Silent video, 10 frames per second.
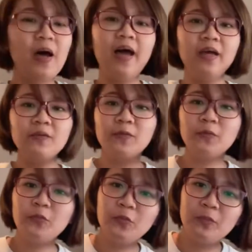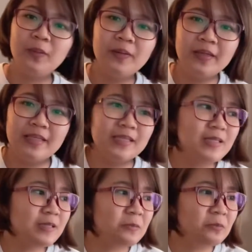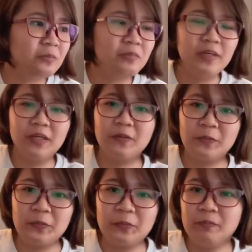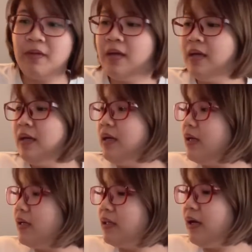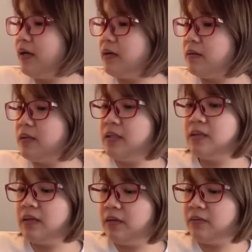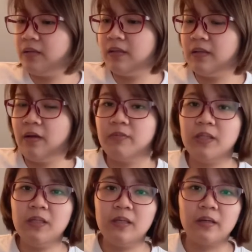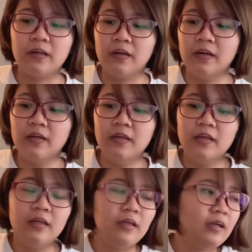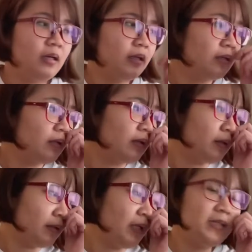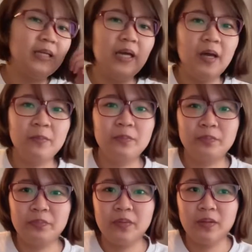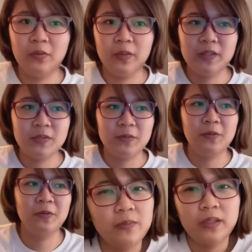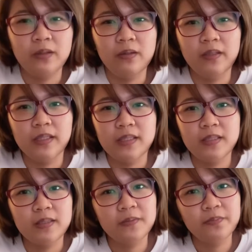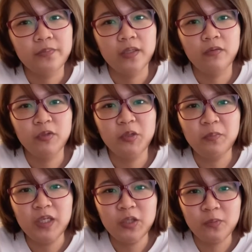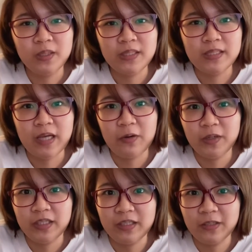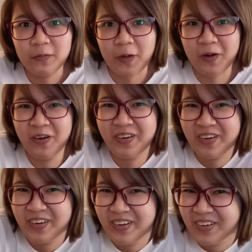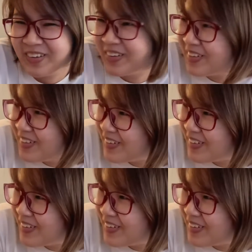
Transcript: my room. It's a big room and I really love it here. And they say I'm going to, what do you call this? In Filipino, magsasawa din daw ako.